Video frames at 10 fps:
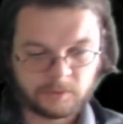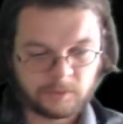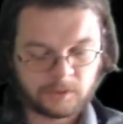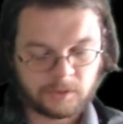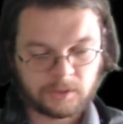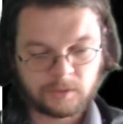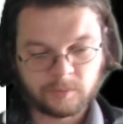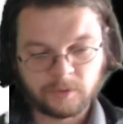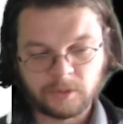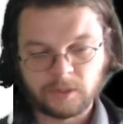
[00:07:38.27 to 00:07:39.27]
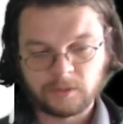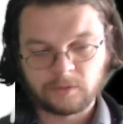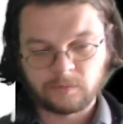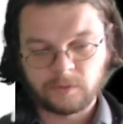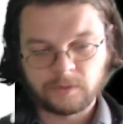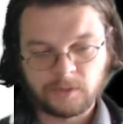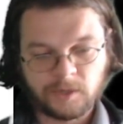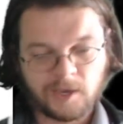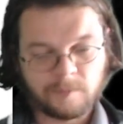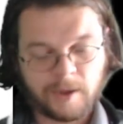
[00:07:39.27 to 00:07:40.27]
ultimately predict what the
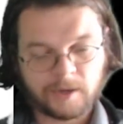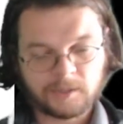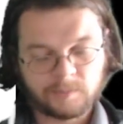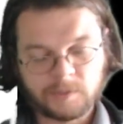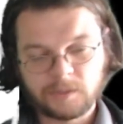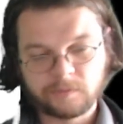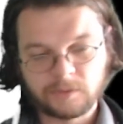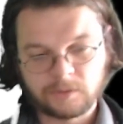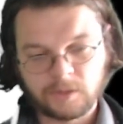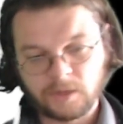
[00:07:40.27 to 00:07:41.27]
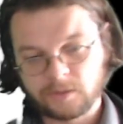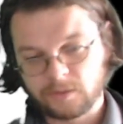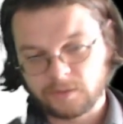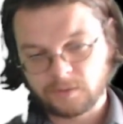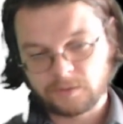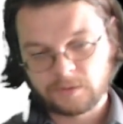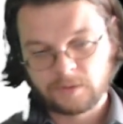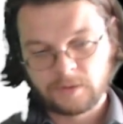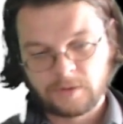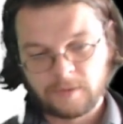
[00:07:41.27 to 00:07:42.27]
kickback speed of this gun is
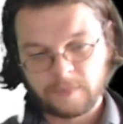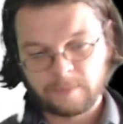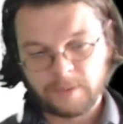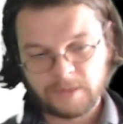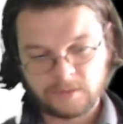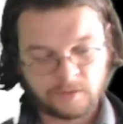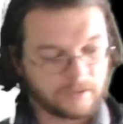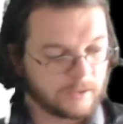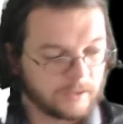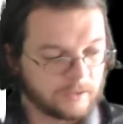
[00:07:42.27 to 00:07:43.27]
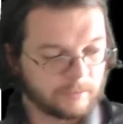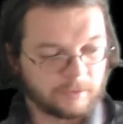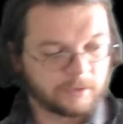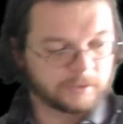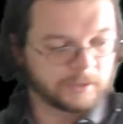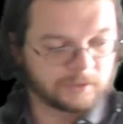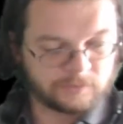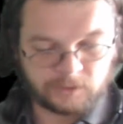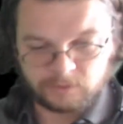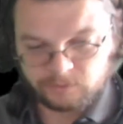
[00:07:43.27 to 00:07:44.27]
based on the bullet gets
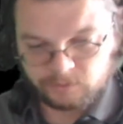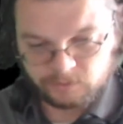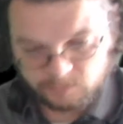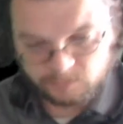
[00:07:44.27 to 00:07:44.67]
fired. So